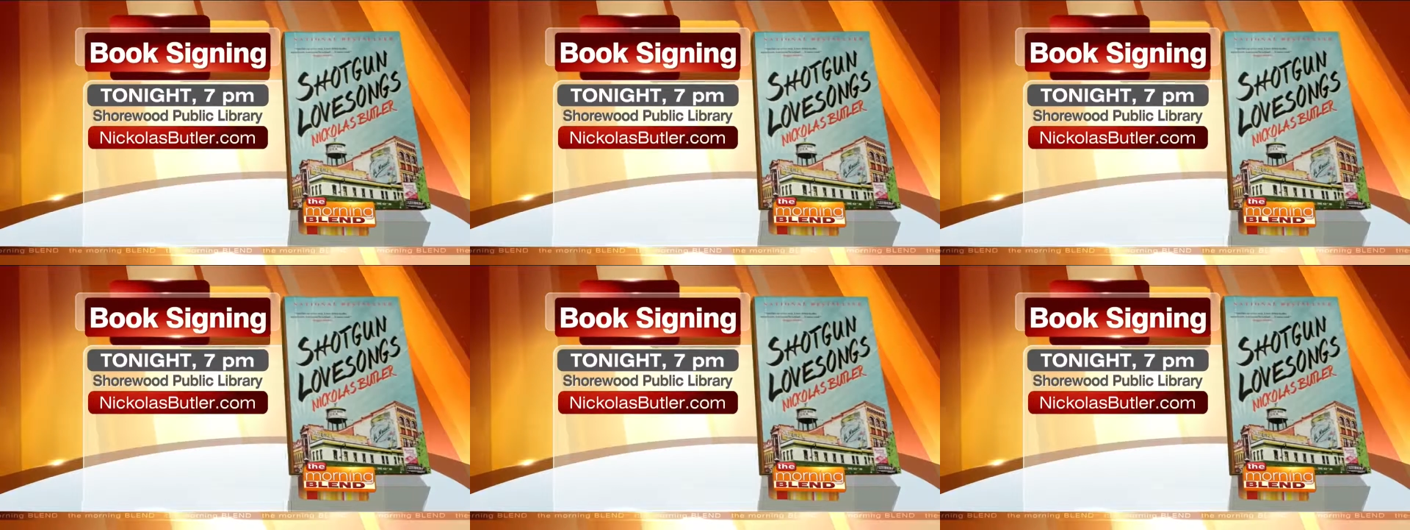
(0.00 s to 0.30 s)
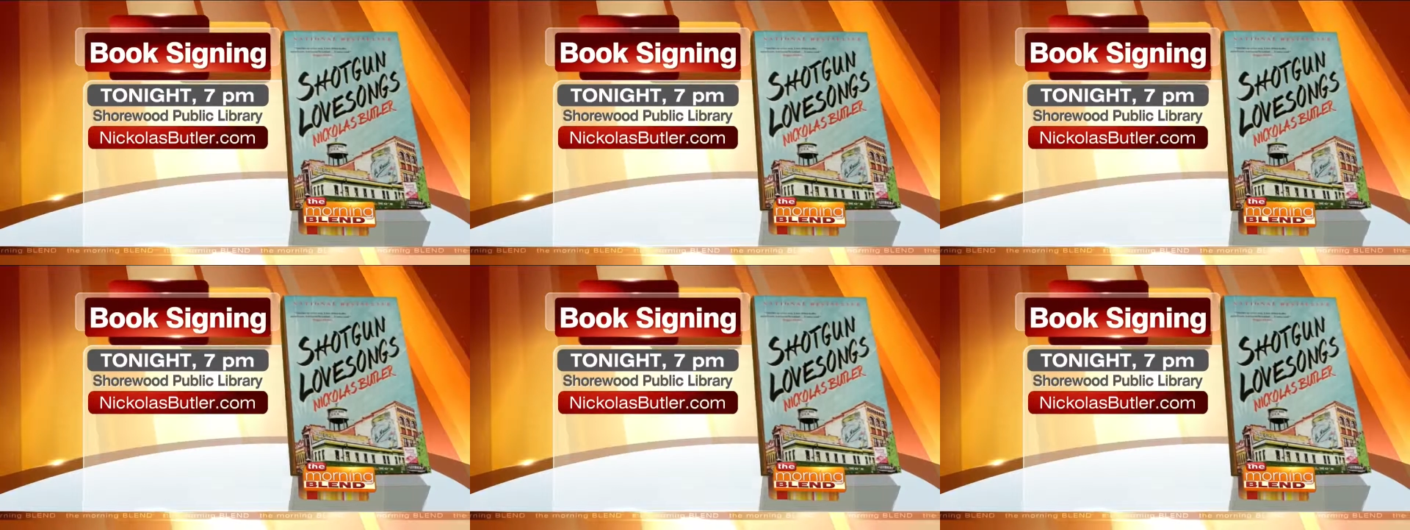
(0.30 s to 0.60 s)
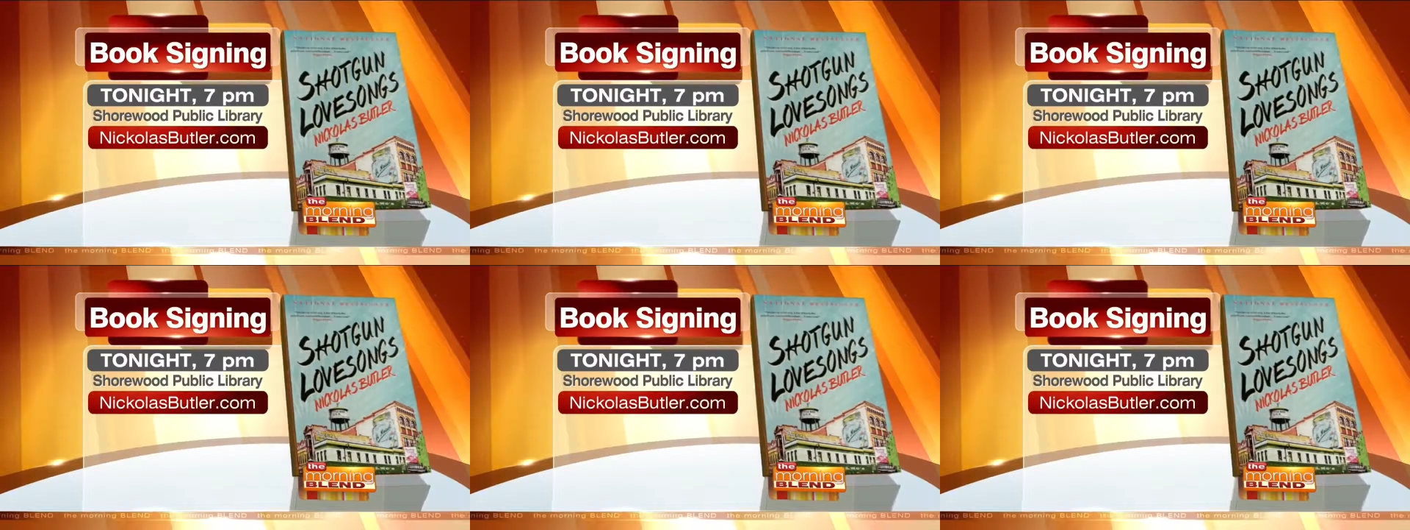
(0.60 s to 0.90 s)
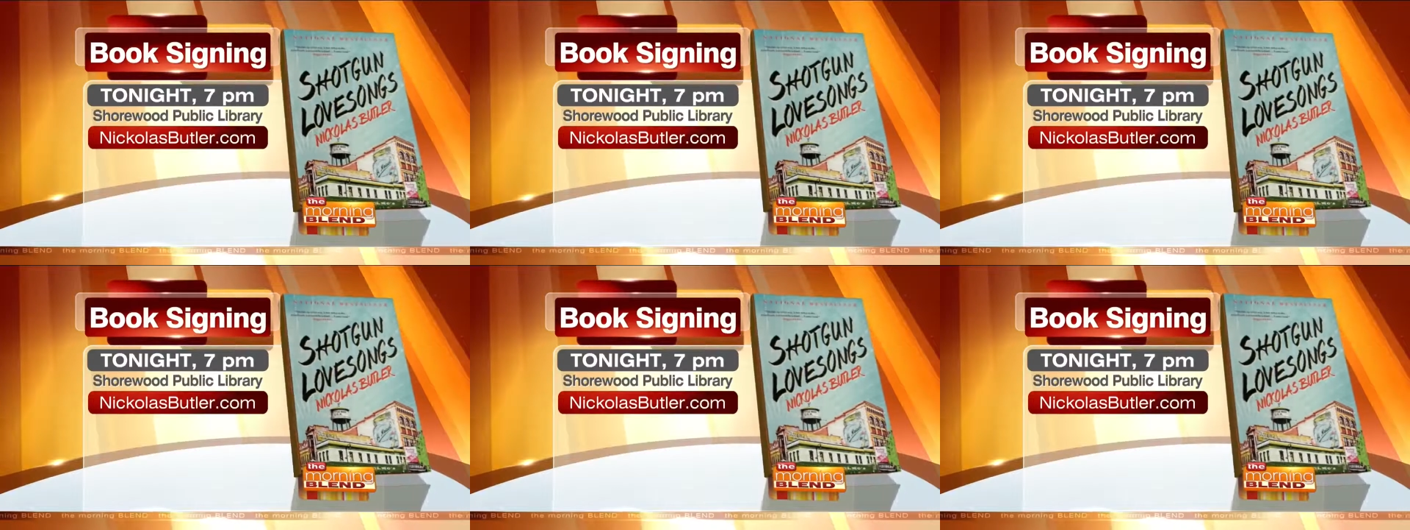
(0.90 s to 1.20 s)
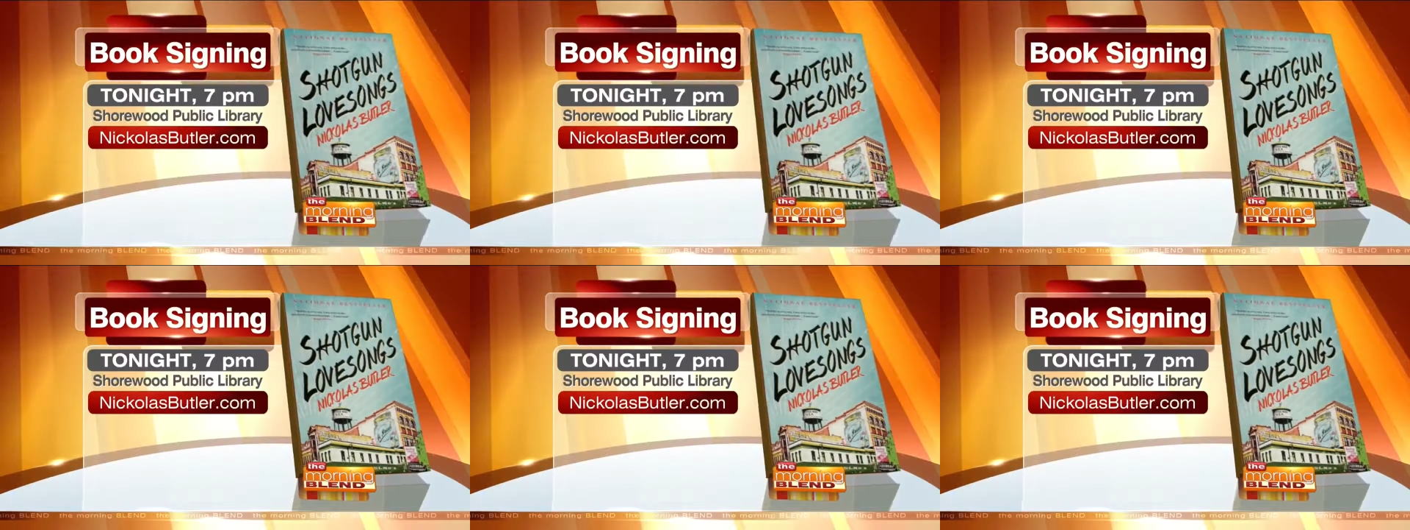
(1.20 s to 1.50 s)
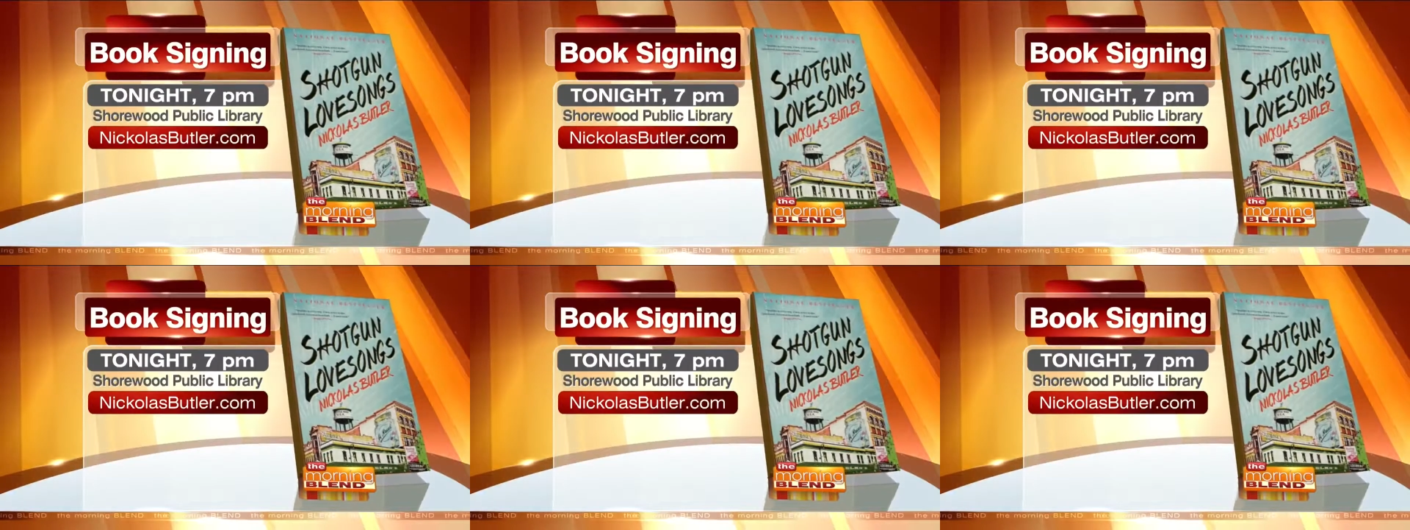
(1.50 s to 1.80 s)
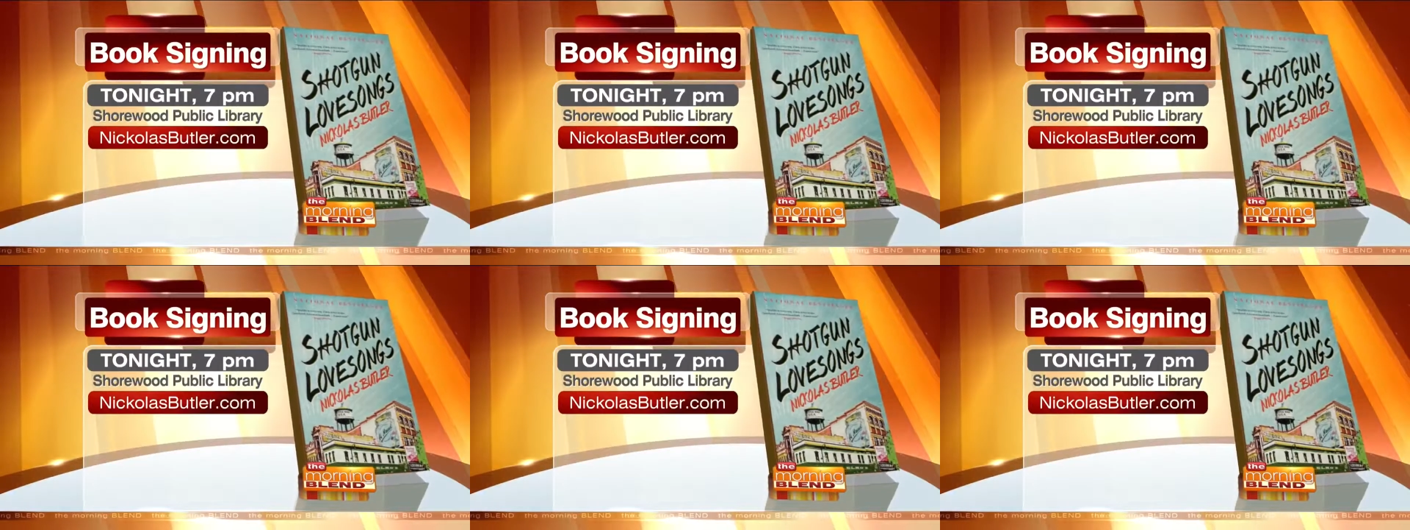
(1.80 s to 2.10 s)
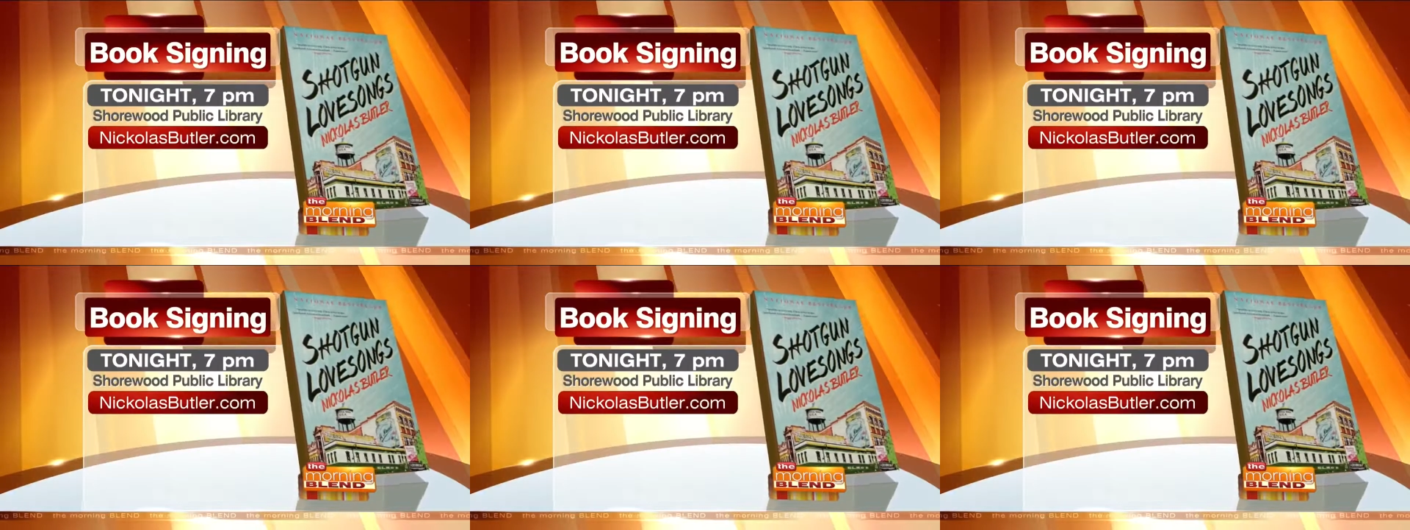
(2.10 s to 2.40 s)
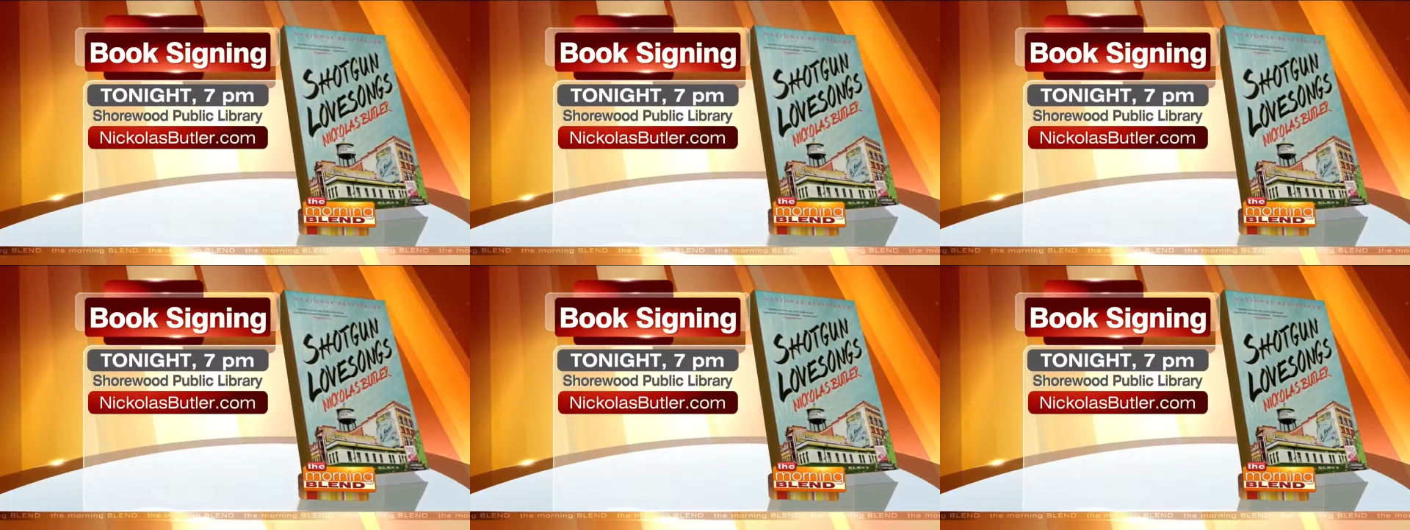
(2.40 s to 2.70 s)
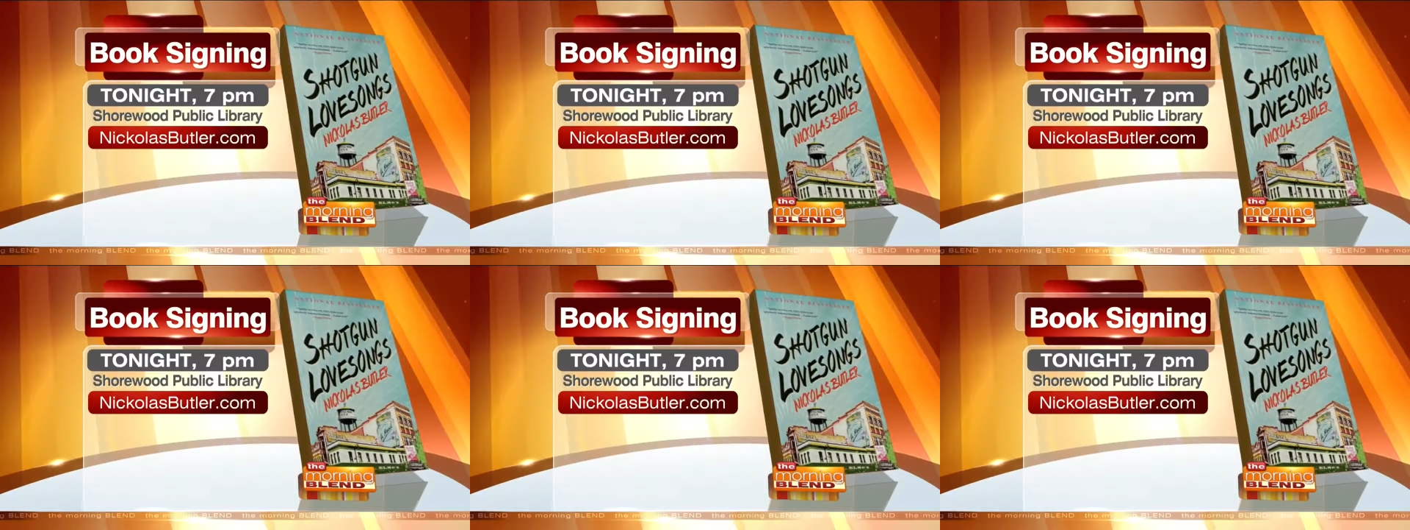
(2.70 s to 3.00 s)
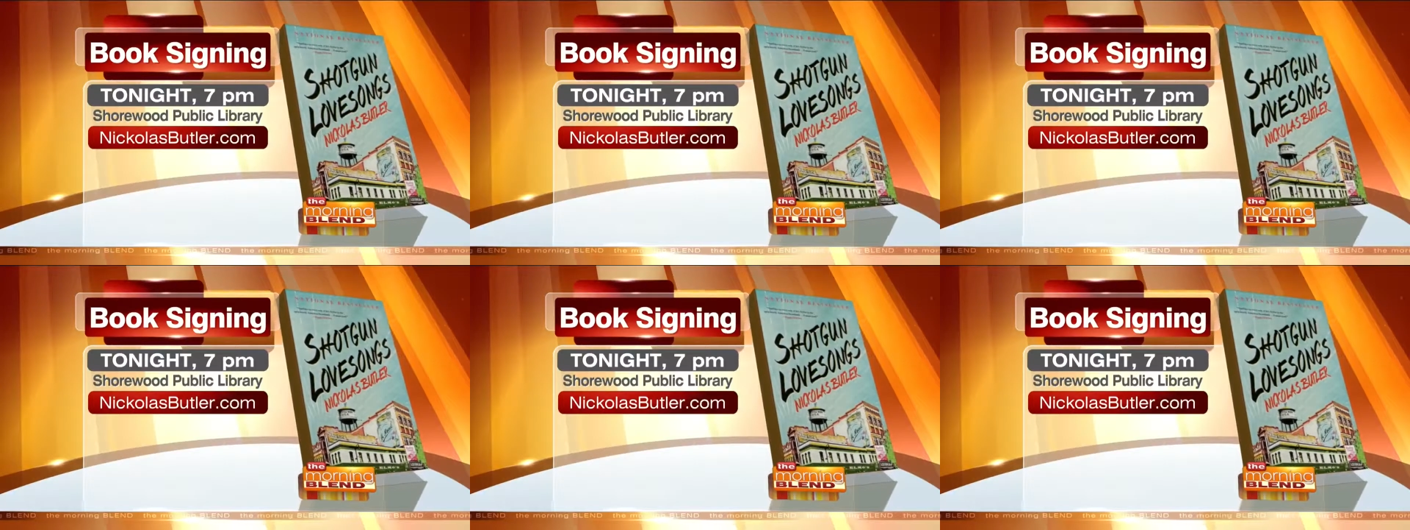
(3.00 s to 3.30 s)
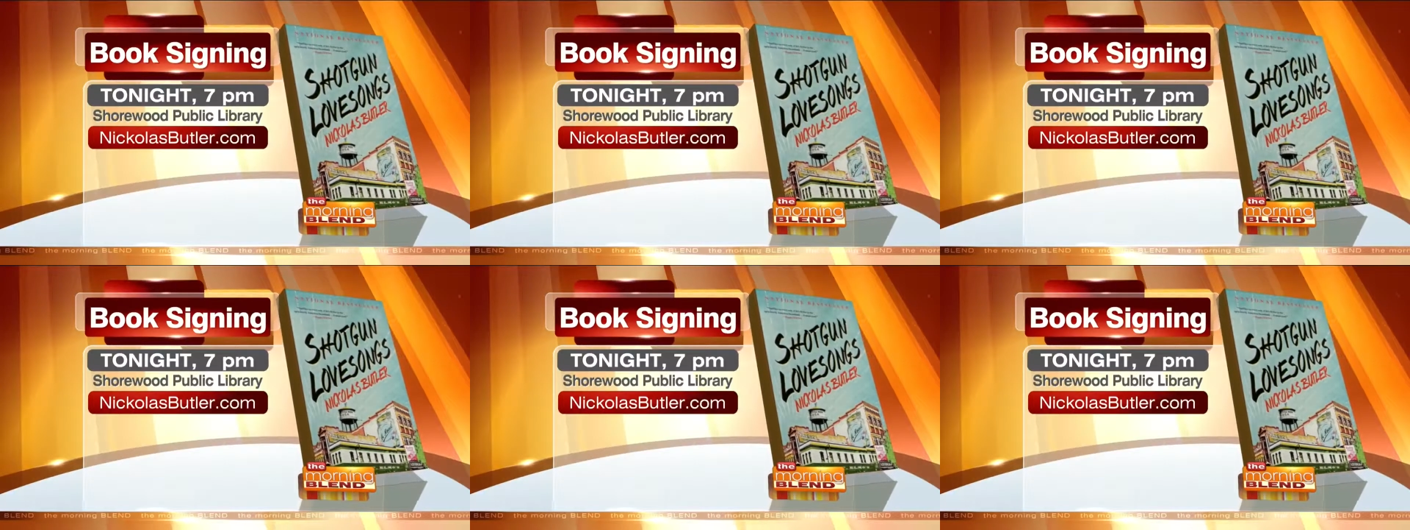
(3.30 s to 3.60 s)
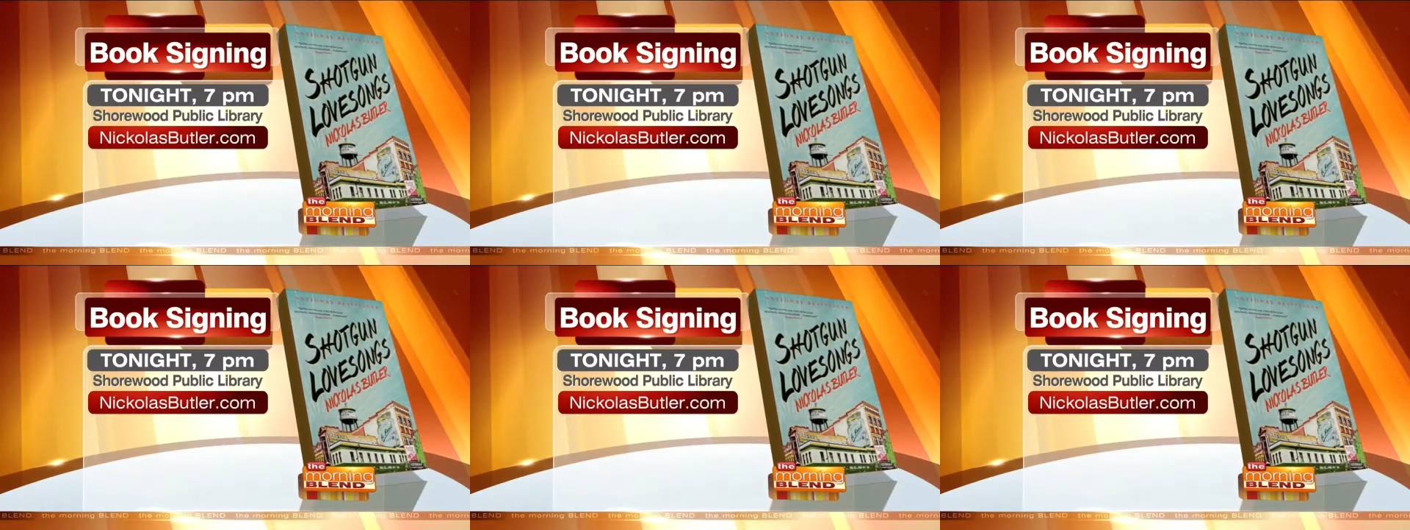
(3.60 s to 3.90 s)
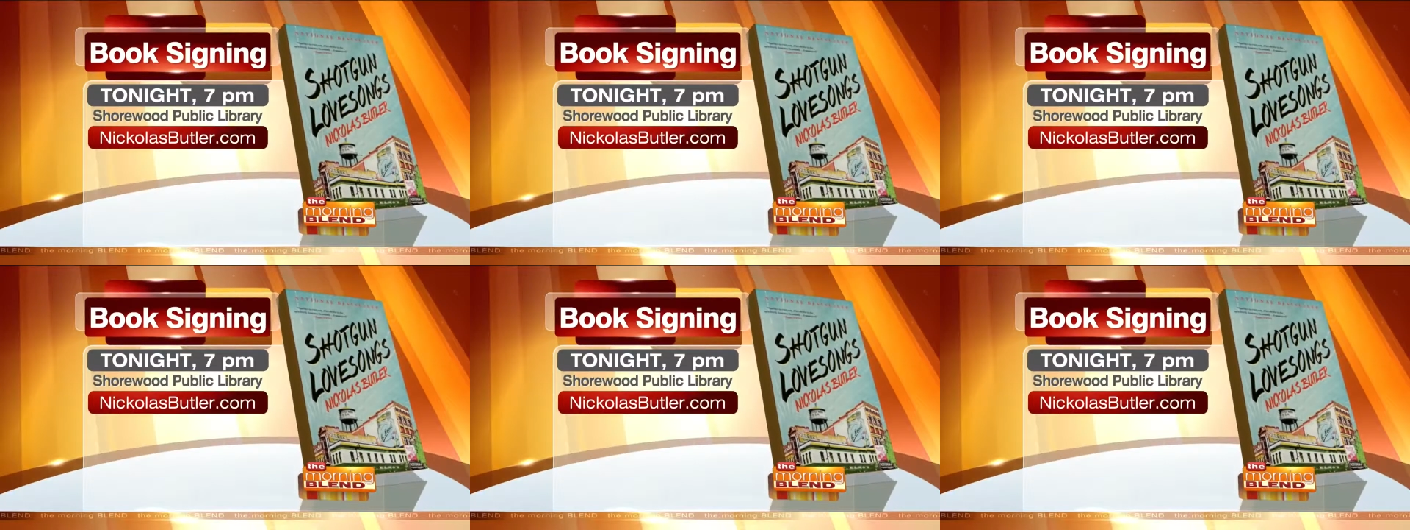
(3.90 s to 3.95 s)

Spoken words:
No face is visible, so there are no lips to read.